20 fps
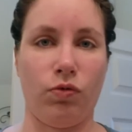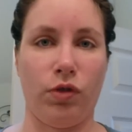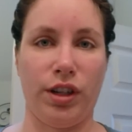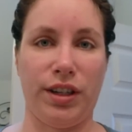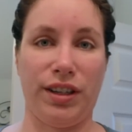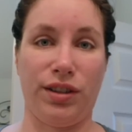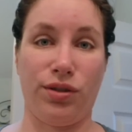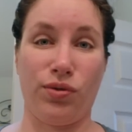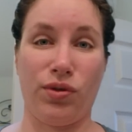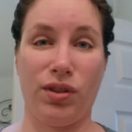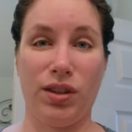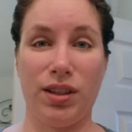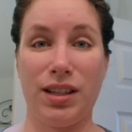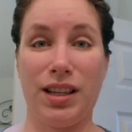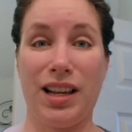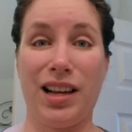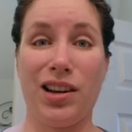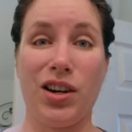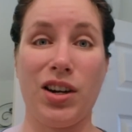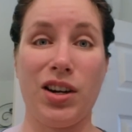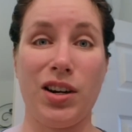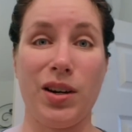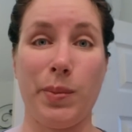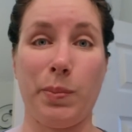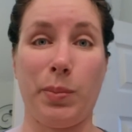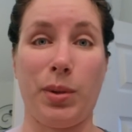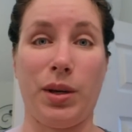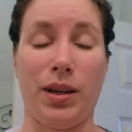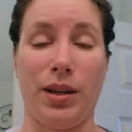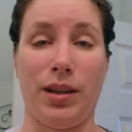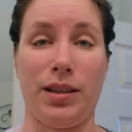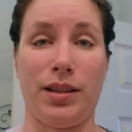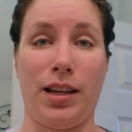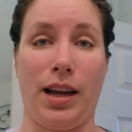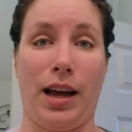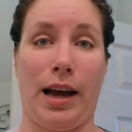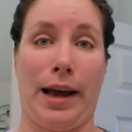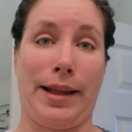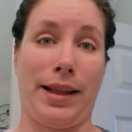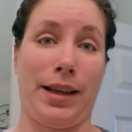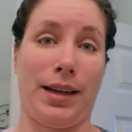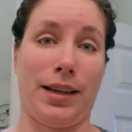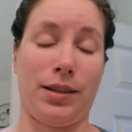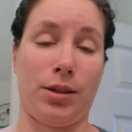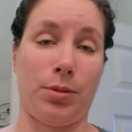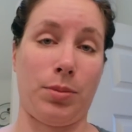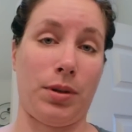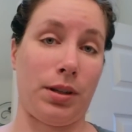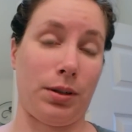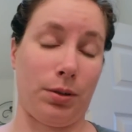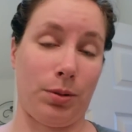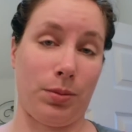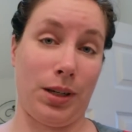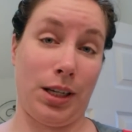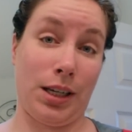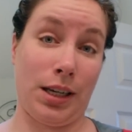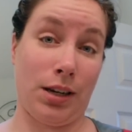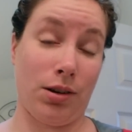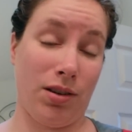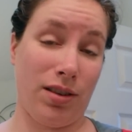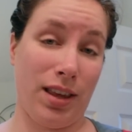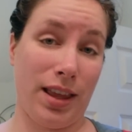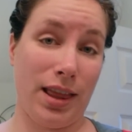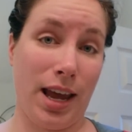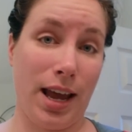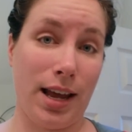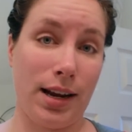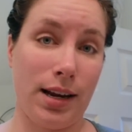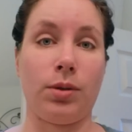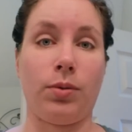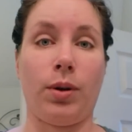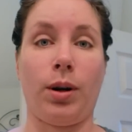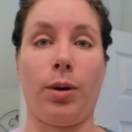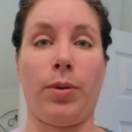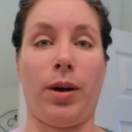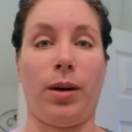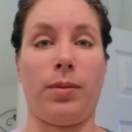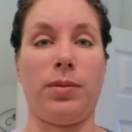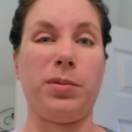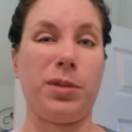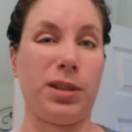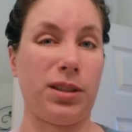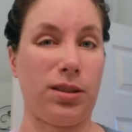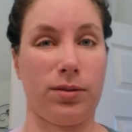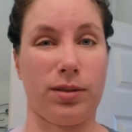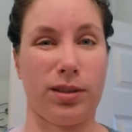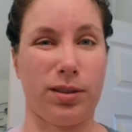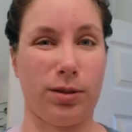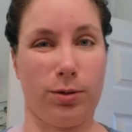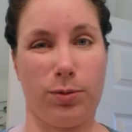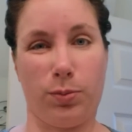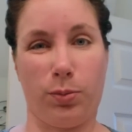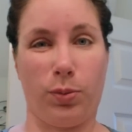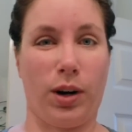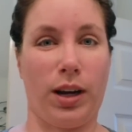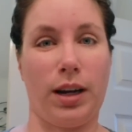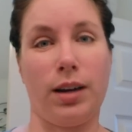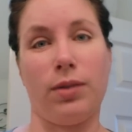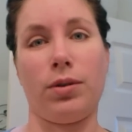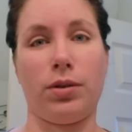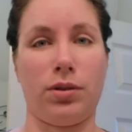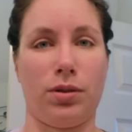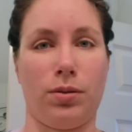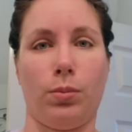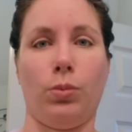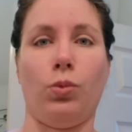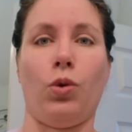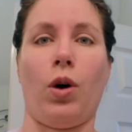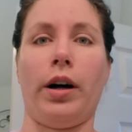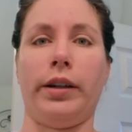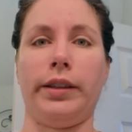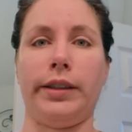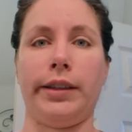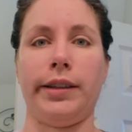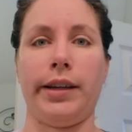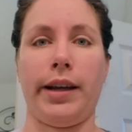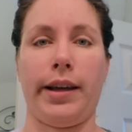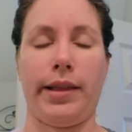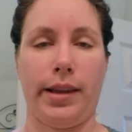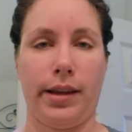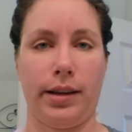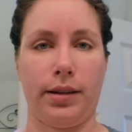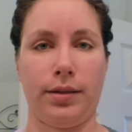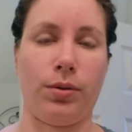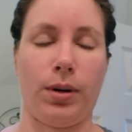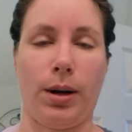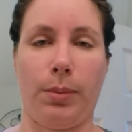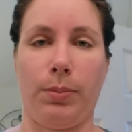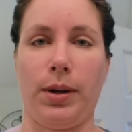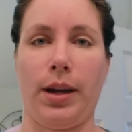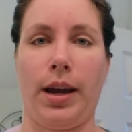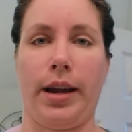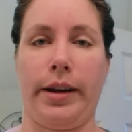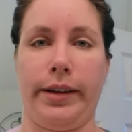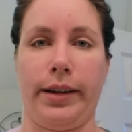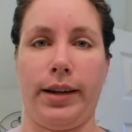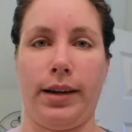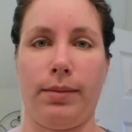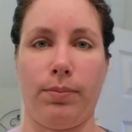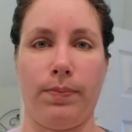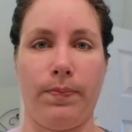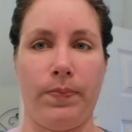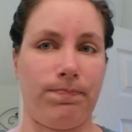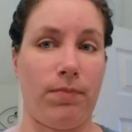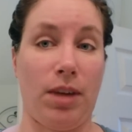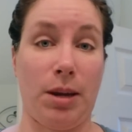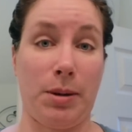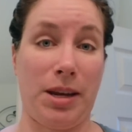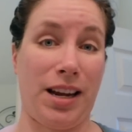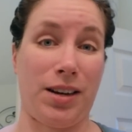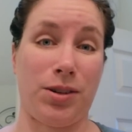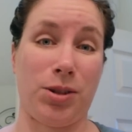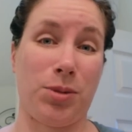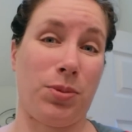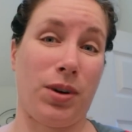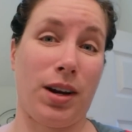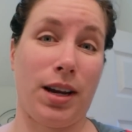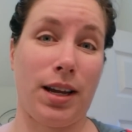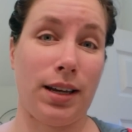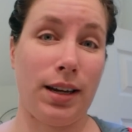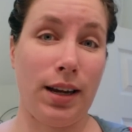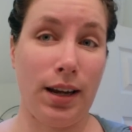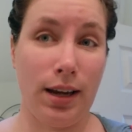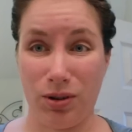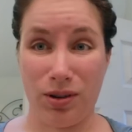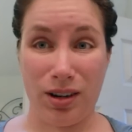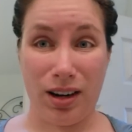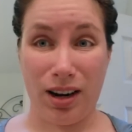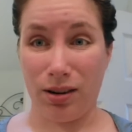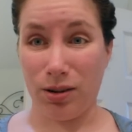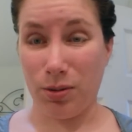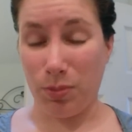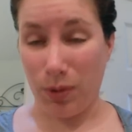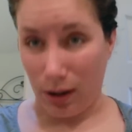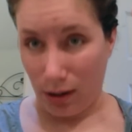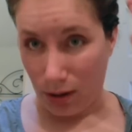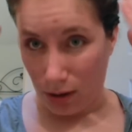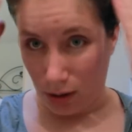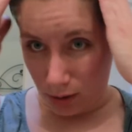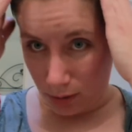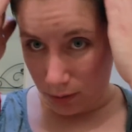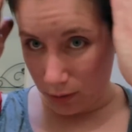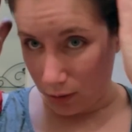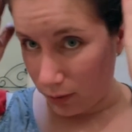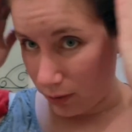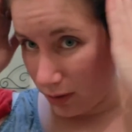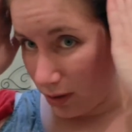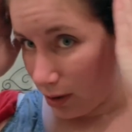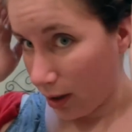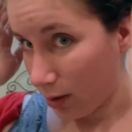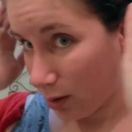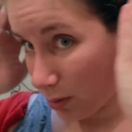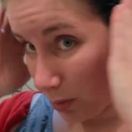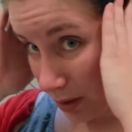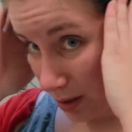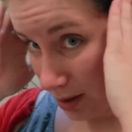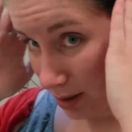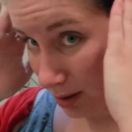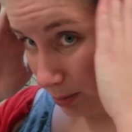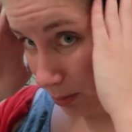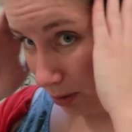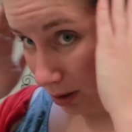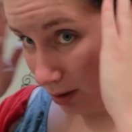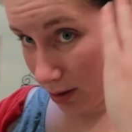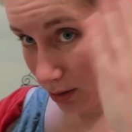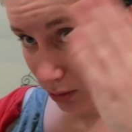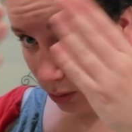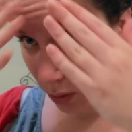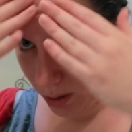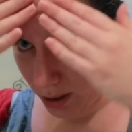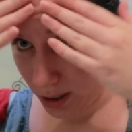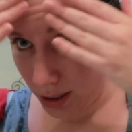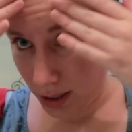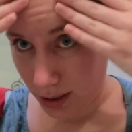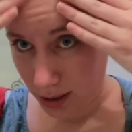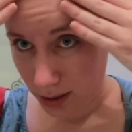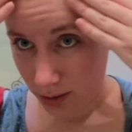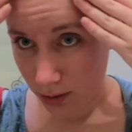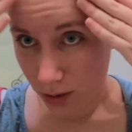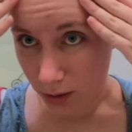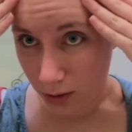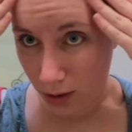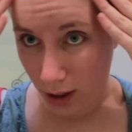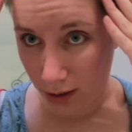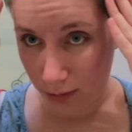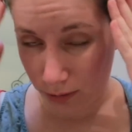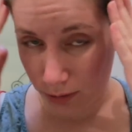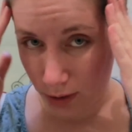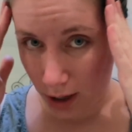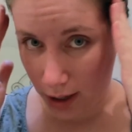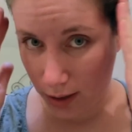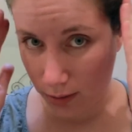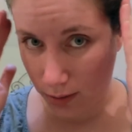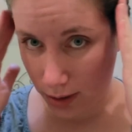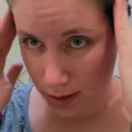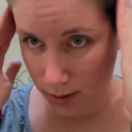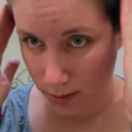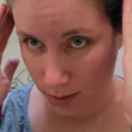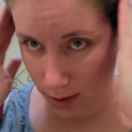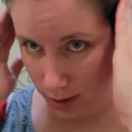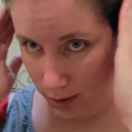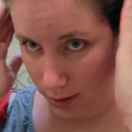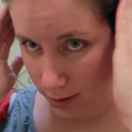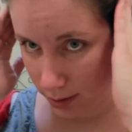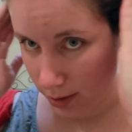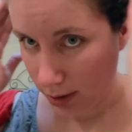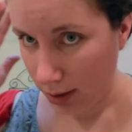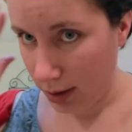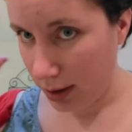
redo this later because I like it to be a little bit neater than that. So what I'll probably do is spray it with some water and then do it up again and maybe hairspray it. You can hairspray it all over. If you hairspray this part, you won't get any little like flyaways right here.